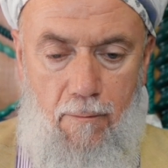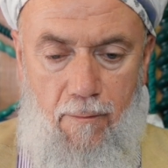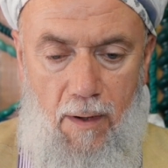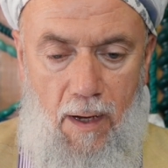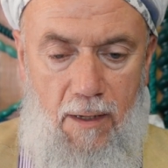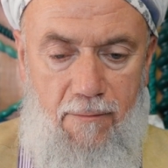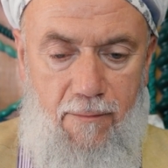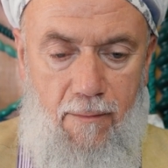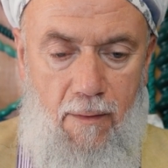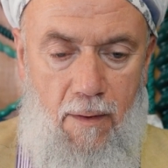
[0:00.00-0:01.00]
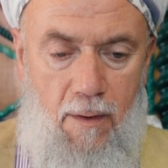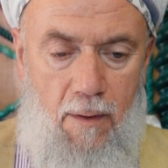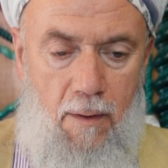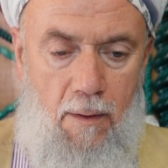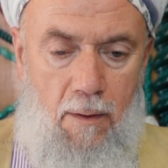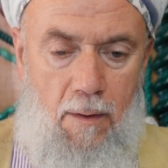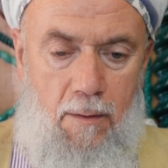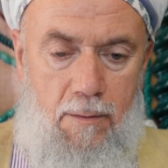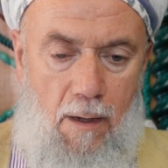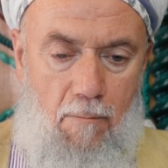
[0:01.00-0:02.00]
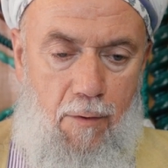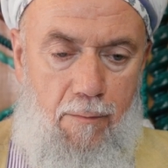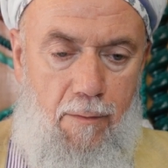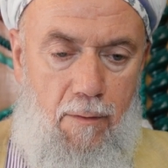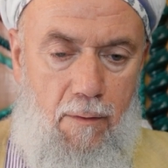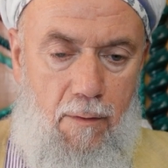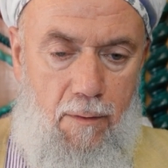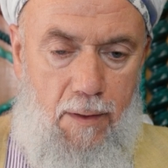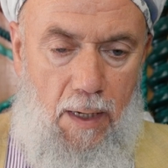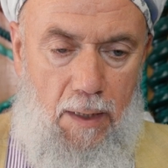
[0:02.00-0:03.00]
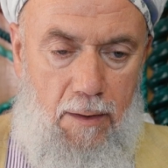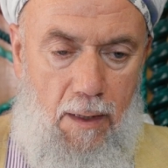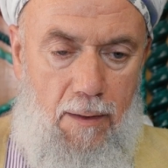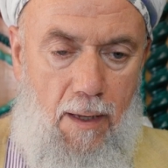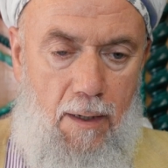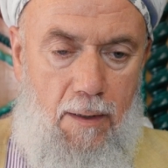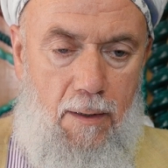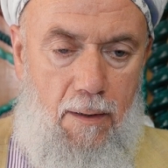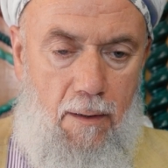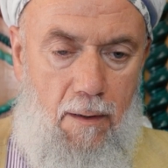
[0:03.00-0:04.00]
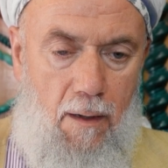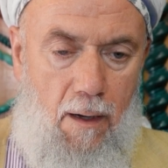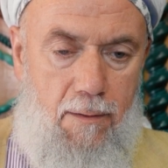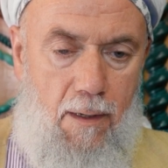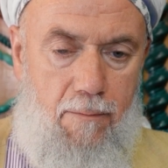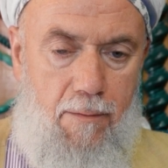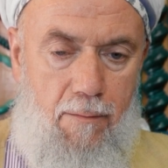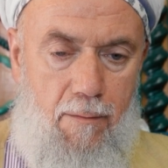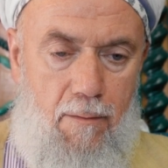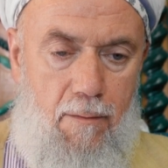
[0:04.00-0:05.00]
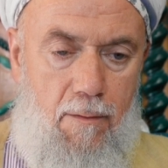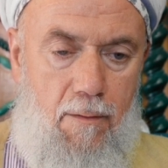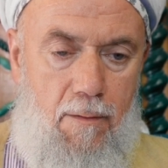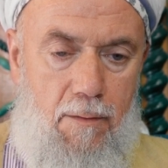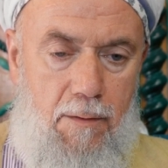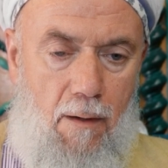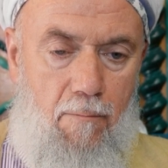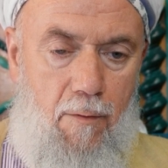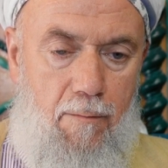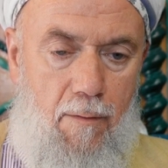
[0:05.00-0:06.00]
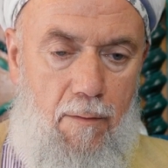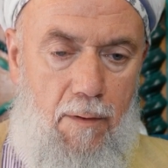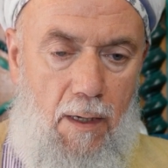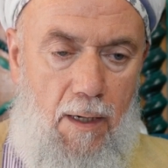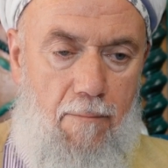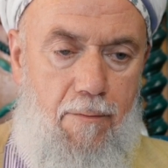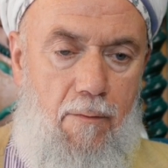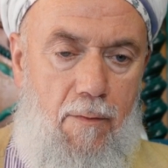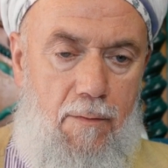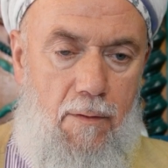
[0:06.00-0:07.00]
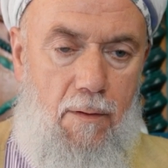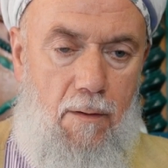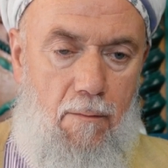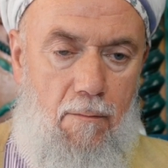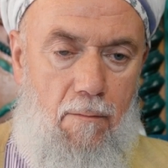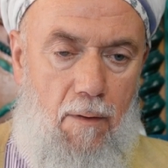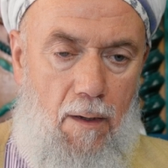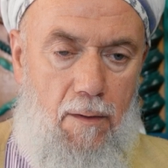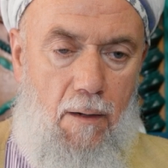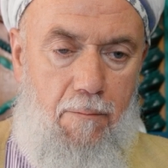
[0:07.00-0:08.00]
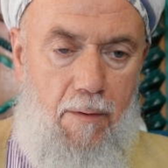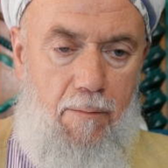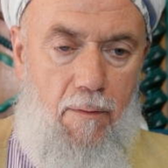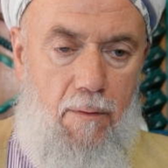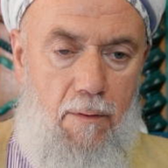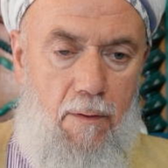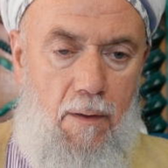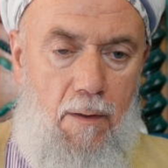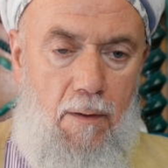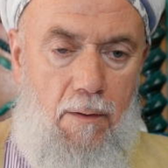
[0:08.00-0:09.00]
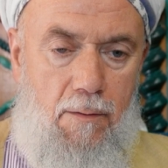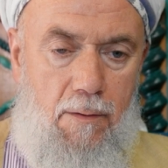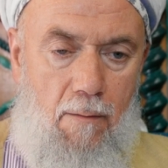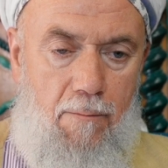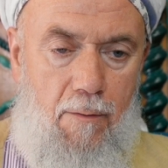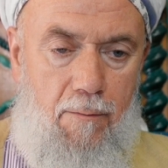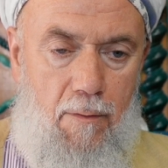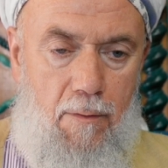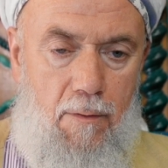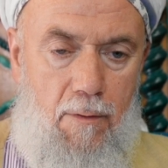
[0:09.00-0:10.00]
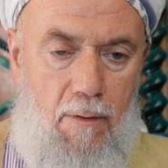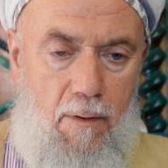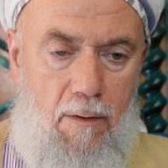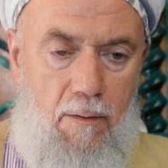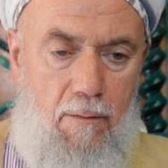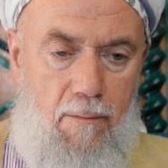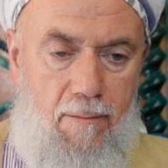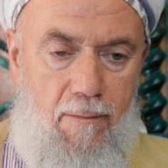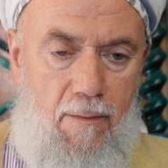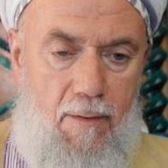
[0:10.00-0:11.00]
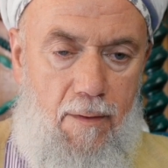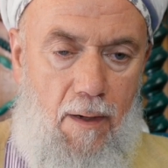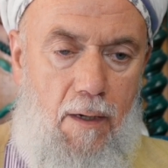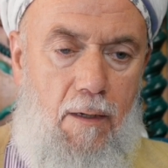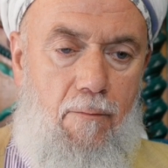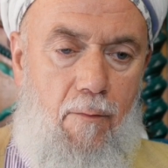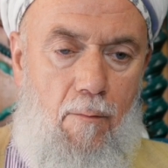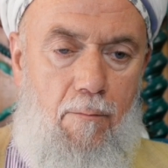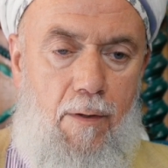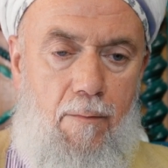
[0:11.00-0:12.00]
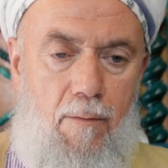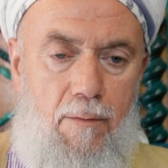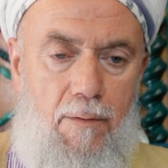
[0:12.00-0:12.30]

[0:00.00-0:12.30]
life, some people they are not like other people. Some people they are happy with other people. Some people running from people.